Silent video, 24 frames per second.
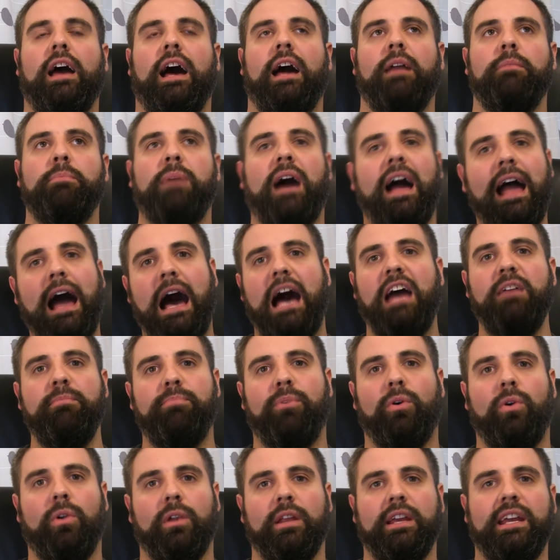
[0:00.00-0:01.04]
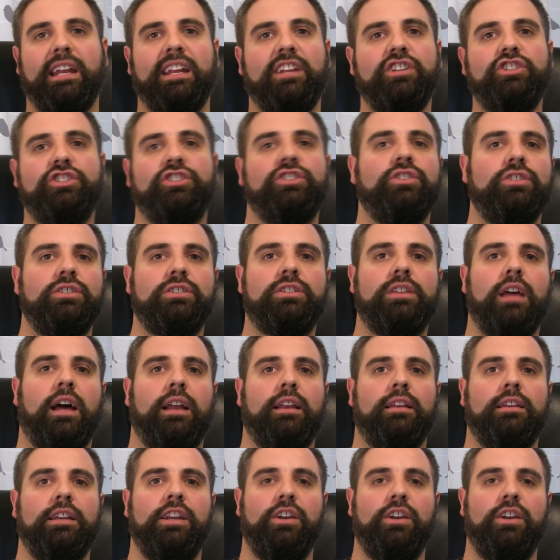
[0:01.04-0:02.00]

And by highballing, it ensures that,